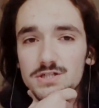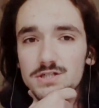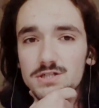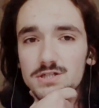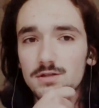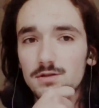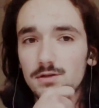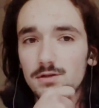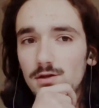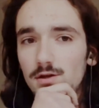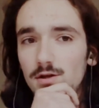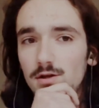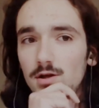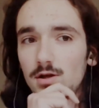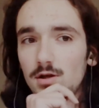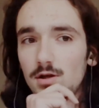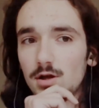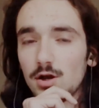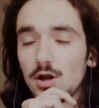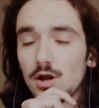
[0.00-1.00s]
A lot of the
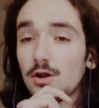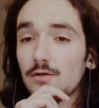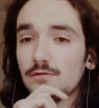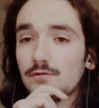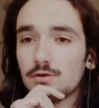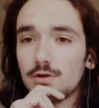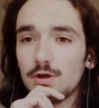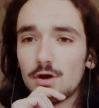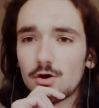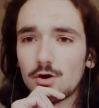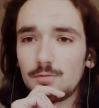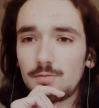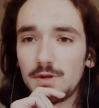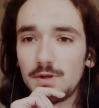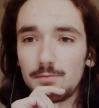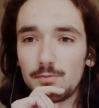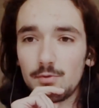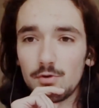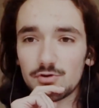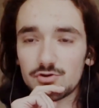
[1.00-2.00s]
younger people,
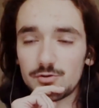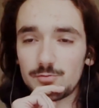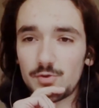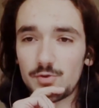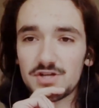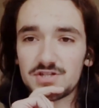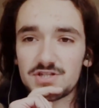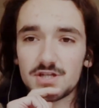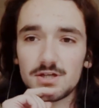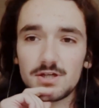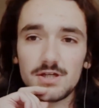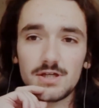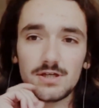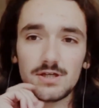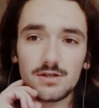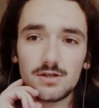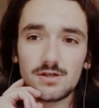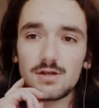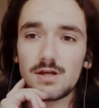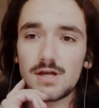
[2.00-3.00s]
surprisingly, yeah, have
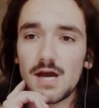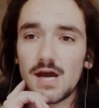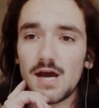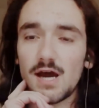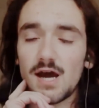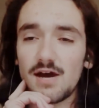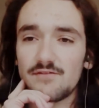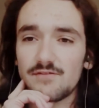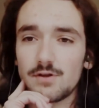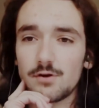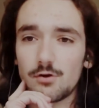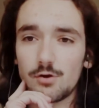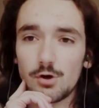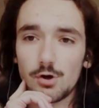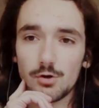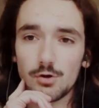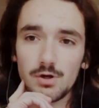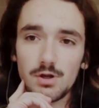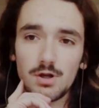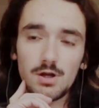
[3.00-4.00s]
their own
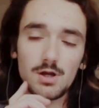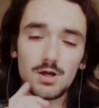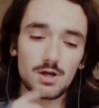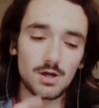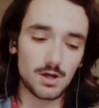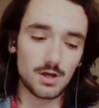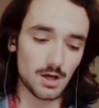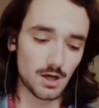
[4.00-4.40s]
um,